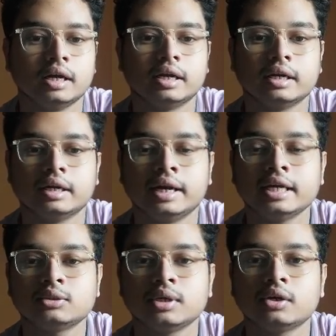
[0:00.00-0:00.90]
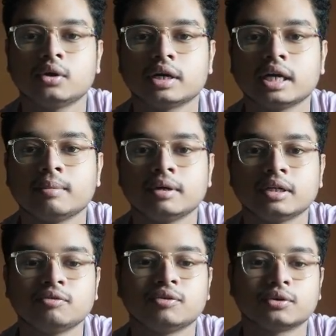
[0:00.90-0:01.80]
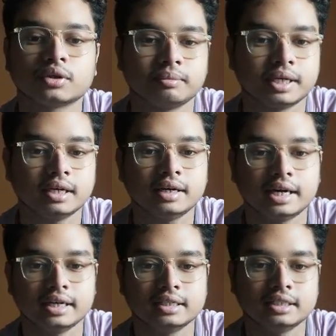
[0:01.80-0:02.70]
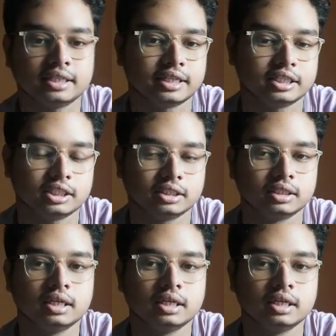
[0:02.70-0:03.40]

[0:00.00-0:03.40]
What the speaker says: Next, we are talking about the photochemical radical generation.